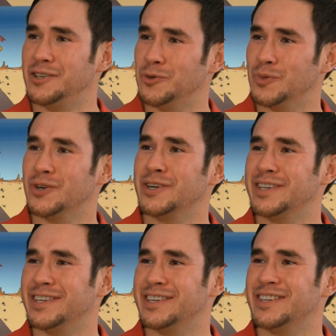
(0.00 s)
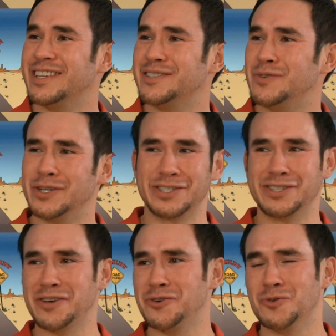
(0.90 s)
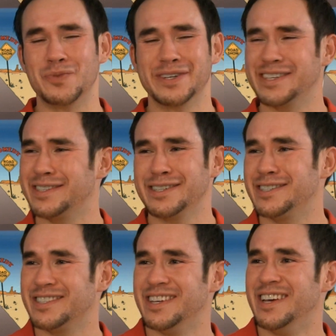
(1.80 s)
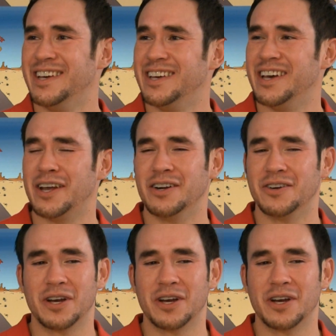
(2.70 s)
humor, you know, that's very subtle, but I don't know.